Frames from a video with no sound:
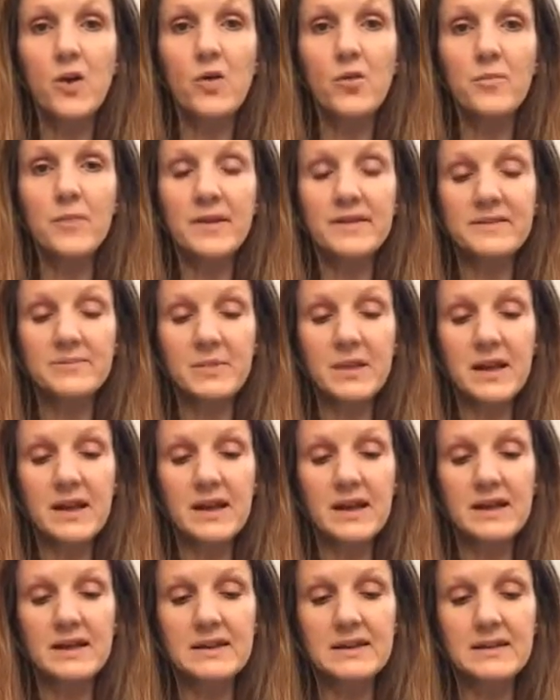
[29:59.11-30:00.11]
almost
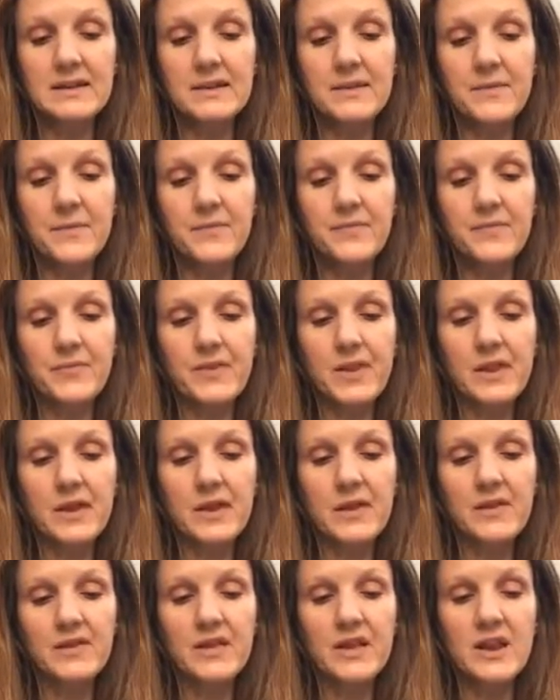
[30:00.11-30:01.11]
blind.
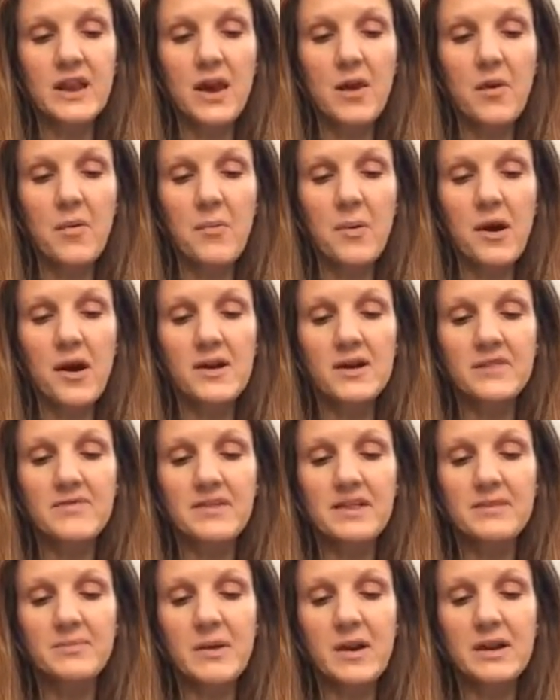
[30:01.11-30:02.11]
The lower part of
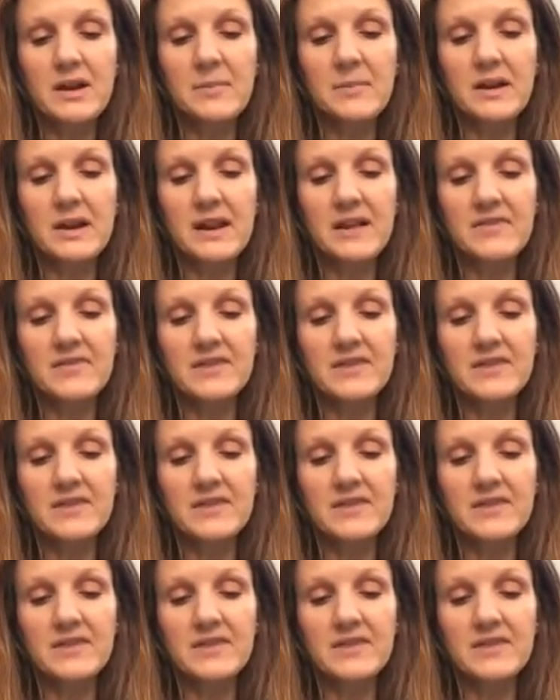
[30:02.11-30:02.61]
his body beneath